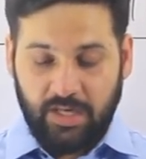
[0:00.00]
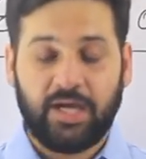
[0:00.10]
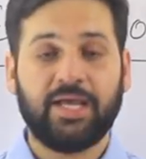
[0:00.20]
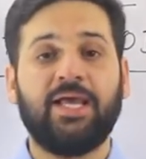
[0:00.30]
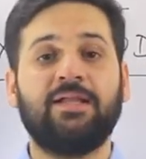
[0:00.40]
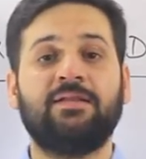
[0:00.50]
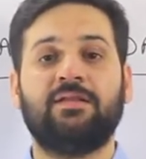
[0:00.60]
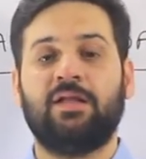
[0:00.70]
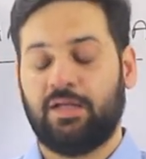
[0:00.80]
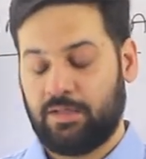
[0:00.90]

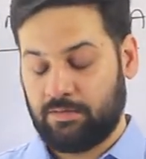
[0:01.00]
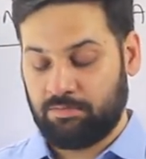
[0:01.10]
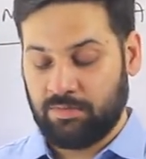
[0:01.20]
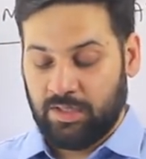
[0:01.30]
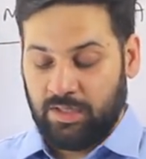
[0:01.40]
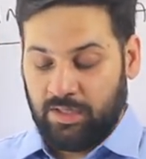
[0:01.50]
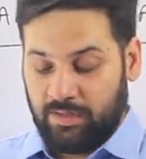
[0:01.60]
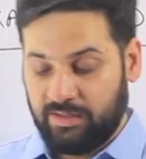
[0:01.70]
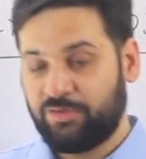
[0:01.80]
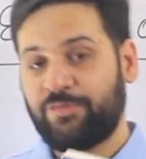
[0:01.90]
again,
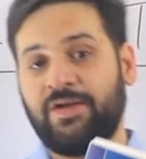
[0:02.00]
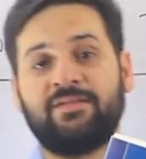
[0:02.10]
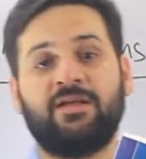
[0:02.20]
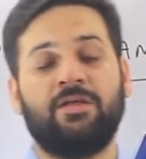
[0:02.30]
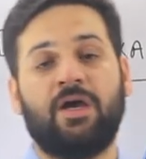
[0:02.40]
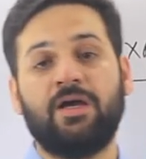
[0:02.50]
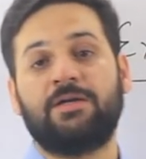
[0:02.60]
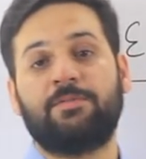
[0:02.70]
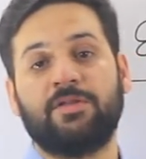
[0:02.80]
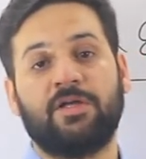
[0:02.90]
this one is the
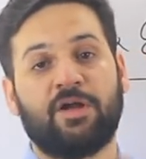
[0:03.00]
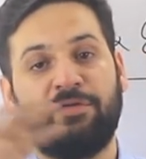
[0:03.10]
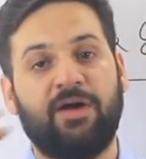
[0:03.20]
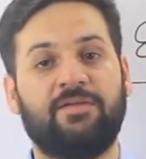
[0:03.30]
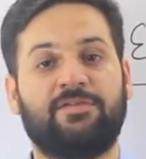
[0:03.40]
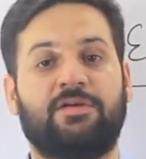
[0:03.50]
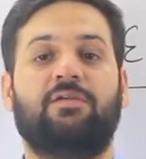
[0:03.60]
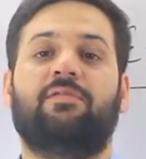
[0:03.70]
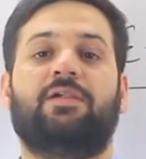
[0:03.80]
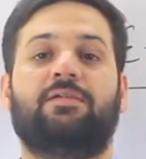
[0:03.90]
younger brother of R.S.
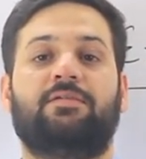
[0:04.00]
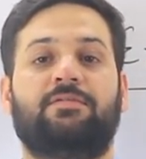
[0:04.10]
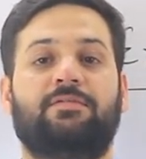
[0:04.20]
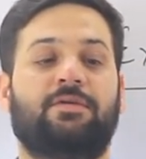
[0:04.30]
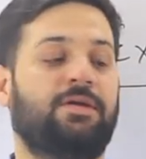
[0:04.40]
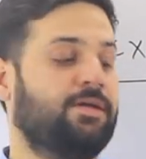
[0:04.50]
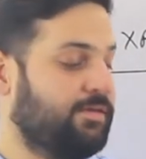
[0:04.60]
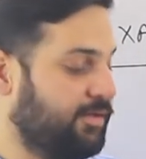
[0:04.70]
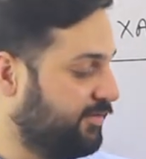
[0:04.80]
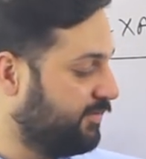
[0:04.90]
Aggarwal.
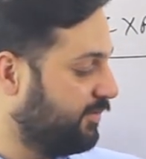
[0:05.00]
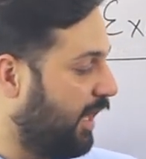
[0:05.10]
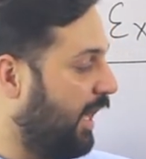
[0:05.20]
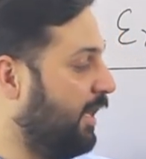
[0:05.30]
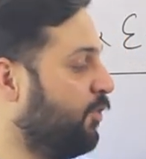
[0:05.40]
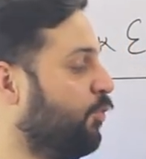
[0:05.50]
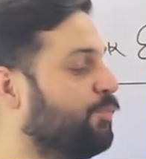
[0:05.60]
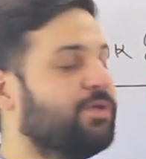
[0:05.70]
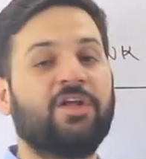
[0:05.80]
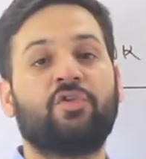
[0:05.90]
This R.
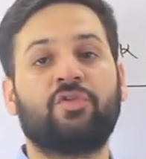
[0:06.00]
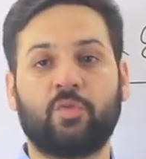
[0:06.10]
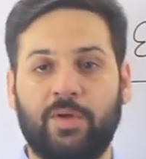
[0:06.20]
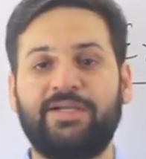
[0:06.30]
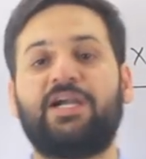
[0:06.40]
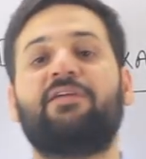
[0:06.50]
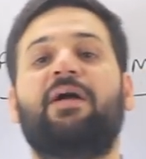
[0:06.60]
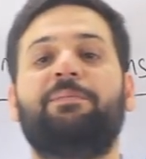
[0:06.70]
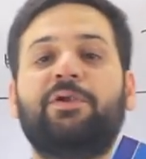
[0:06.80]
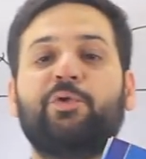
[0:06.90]
Gupta's quantitative
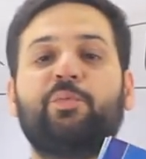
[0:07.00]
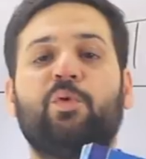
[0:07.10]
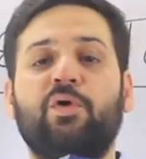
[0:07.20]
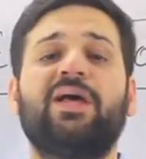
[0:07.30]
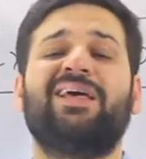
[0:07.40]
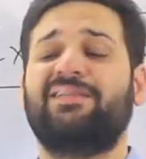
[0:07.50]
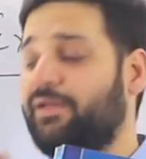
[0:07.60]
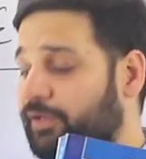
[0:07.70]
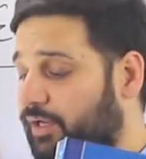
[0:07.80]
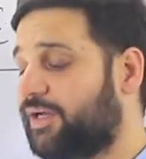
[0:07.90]
aptitude book is
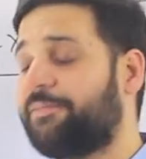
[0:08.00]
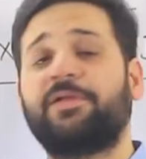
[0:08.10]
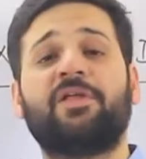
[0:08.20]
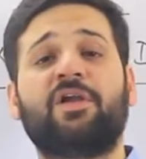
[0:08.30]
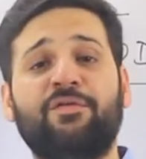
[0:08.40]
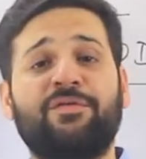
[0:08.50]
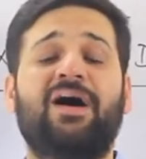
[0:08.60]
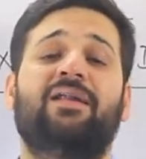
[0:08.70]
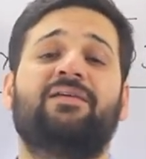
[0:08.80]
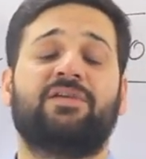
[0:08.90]
the younger brother of
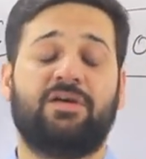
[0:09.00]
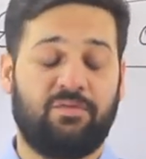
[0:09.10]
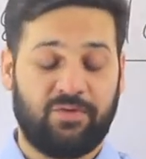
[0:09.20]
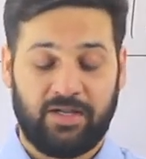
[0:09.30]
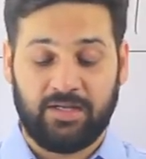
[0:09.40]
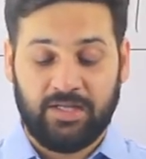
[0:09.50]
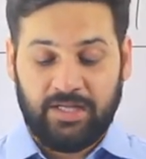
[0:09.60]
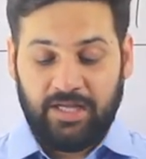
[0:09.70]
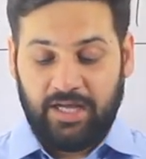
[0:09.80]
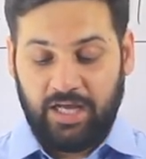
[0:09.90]
R.S. Aggarwal.
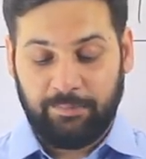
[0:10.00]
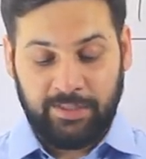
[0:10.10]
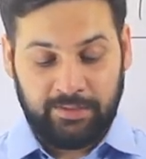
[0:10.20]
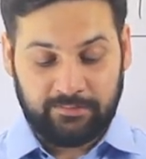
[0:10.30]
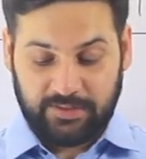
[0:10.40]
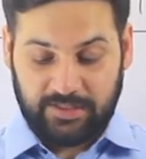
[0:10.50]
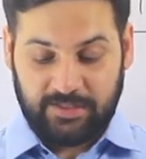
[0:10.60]
I mean,